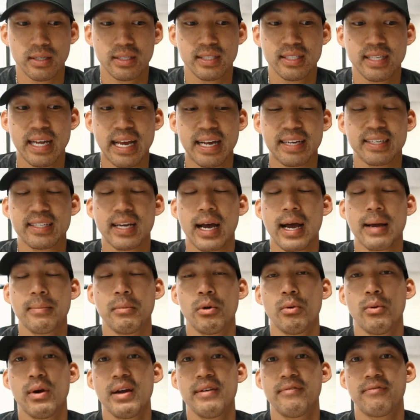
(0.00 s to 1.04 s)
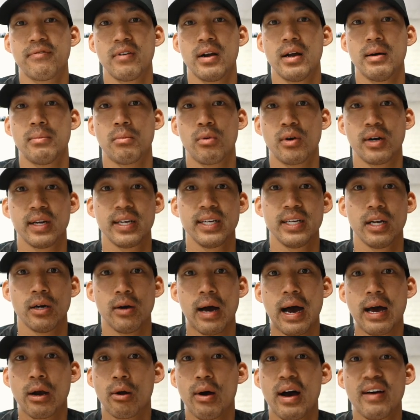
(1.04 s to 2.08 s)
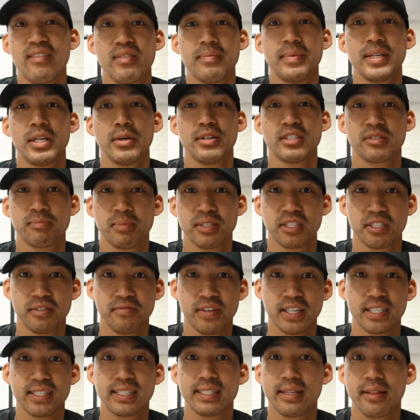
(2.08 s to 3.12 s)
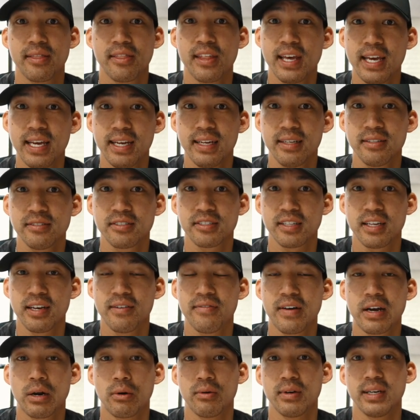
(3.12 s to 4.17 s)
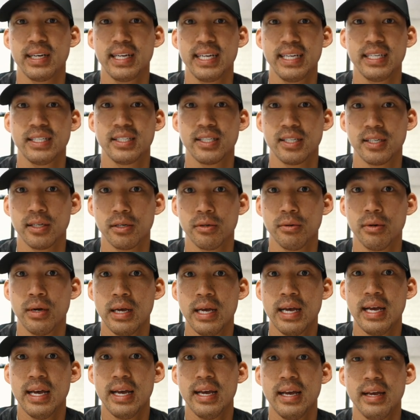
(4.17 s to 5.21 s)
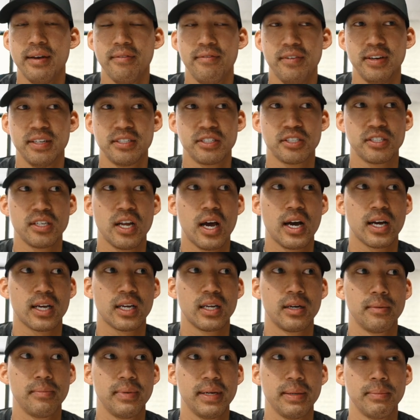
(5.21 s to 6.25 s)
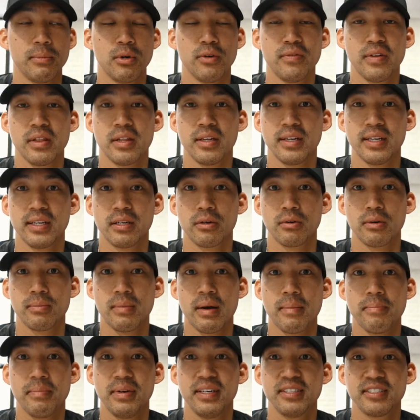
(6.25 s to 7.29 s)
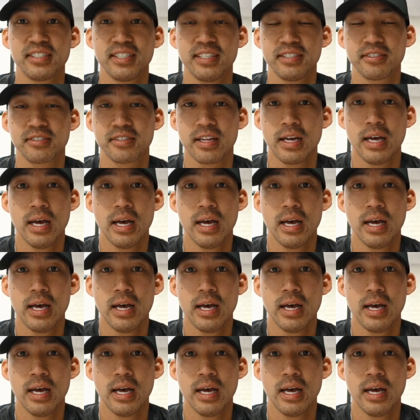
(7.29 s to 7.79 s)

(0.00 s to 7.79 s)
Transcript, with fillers: take time away from, or, you know, I don't have to be doing specific things if I don't need to, if it's not going to be moving the needle in my business.